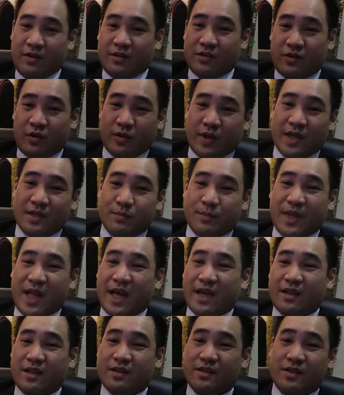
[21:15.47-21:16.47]
So that's
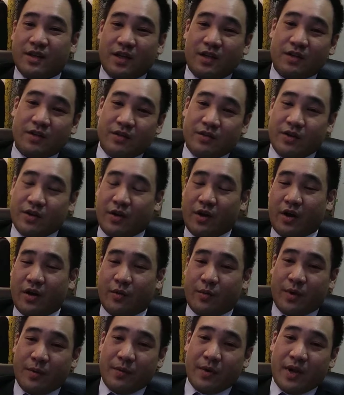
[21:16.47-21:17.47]
blacklisted. You know,
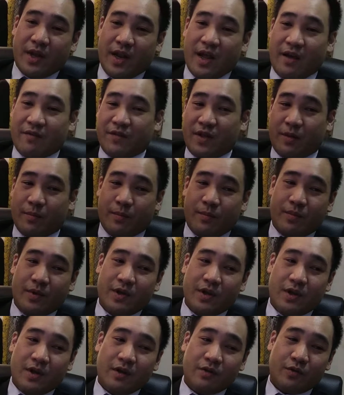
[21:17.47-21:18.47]
other people can have them.
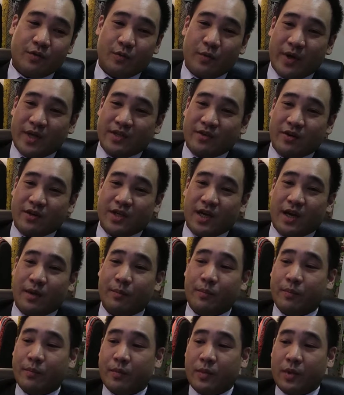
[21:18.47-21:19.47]
You know, don't waste our time.